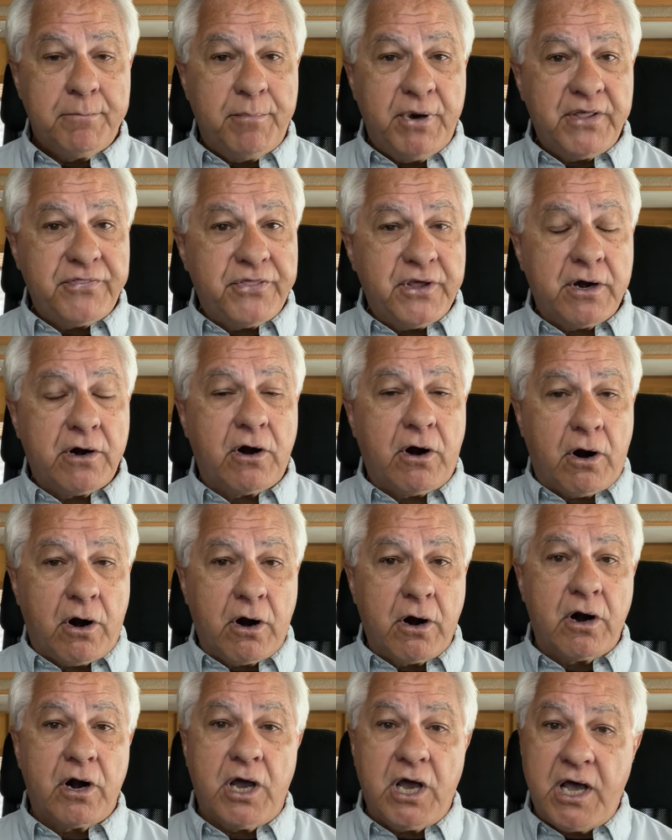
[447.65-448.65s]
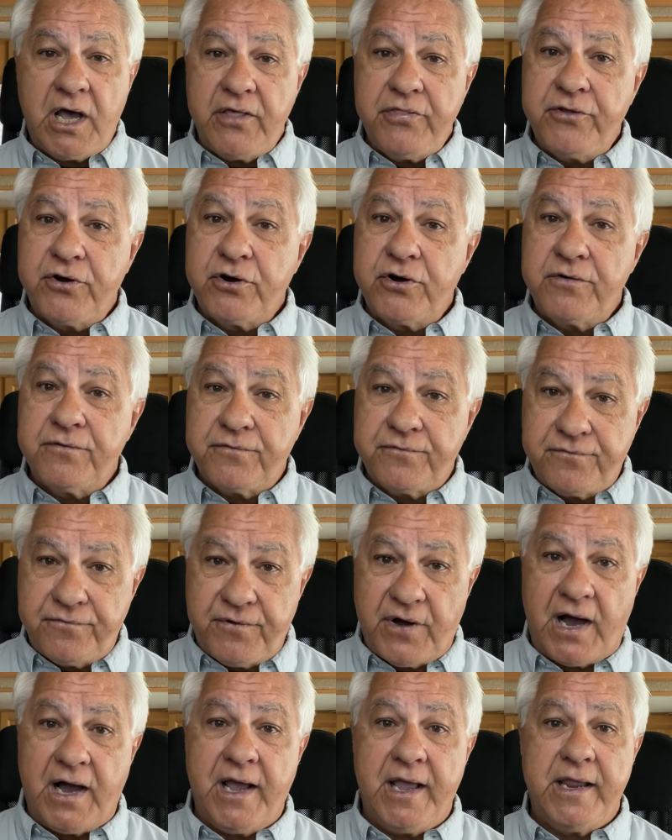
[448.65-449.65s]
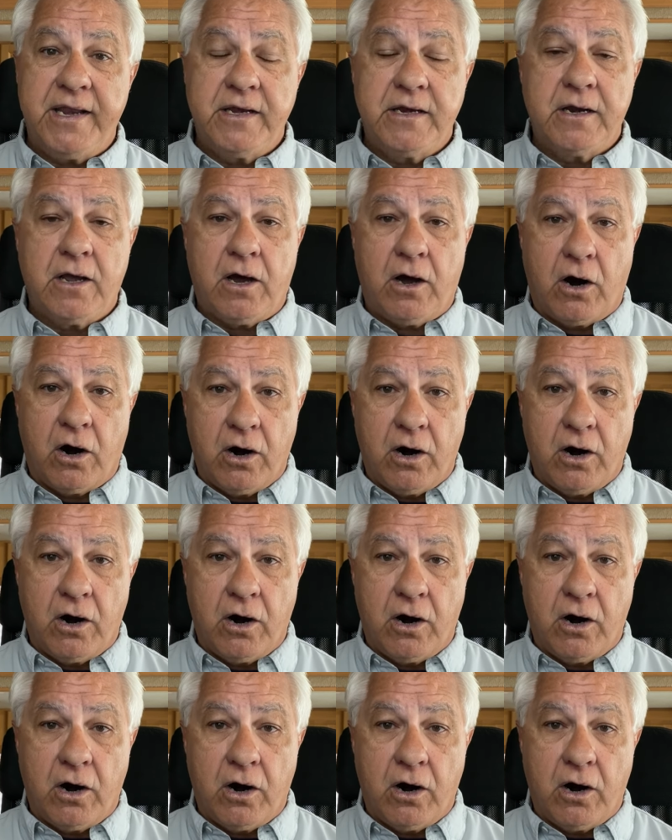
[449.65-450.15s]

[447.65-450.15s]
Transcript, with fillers: But there are other fine